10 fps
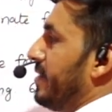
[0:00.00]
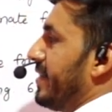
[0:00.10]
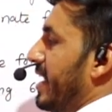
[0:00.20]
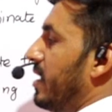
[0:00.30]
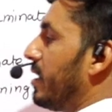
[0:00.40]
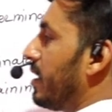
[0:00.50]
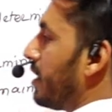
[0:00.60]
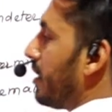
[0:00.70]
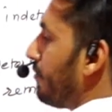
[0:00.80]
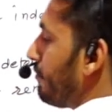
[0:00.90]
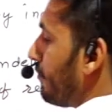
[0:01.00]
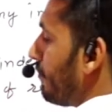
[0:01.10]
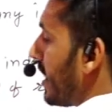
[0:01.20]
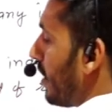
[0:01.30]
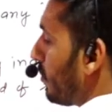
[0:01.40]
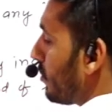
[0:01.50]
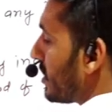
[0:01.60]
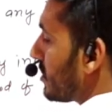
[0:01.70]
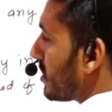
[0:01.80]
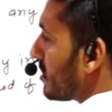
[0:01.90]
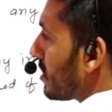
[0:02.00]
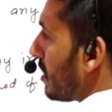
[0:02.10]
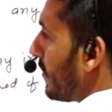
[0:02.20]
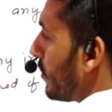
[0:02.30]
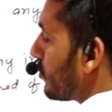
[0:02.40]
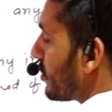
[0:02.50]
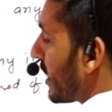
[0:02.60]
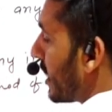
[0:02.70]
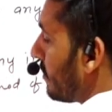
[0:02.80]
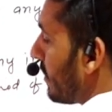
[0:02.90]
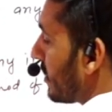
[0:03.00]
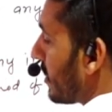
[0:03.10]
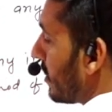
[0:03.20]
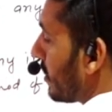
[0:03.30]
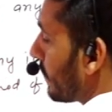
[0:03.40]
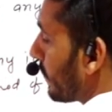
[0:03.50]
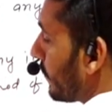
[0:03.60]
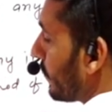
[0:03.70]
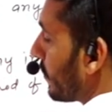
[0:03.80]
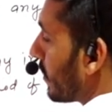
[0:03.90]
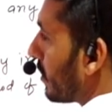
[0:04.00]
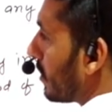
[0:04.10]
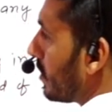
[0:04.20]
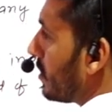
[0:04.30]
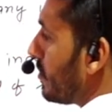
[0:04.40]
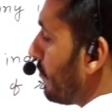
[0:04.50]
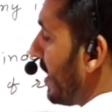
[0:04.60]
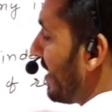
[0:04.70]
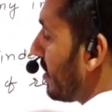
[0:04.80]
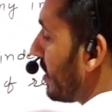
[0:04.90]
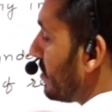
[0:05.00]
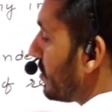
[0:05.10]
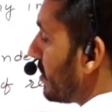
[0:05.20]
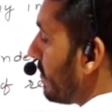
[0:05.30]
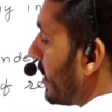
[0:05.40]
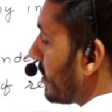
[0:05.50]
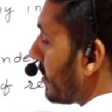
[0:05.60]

then we have to discuss about second method, factorization